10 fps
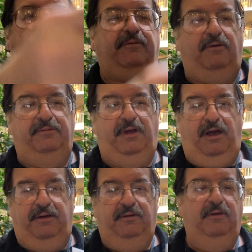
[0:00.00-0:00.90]
Hold
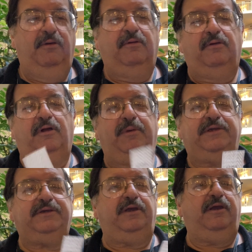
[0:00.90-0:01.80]
on. Let me
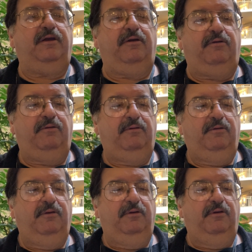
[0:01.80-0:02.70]
see here.
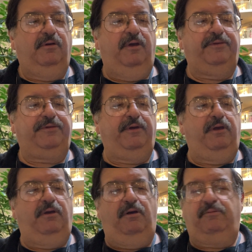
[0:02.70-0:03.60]
Let's
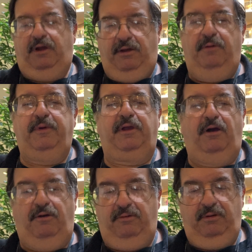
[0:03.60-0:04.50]
see. All right, here we
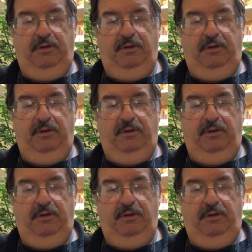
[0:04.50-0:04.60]
go.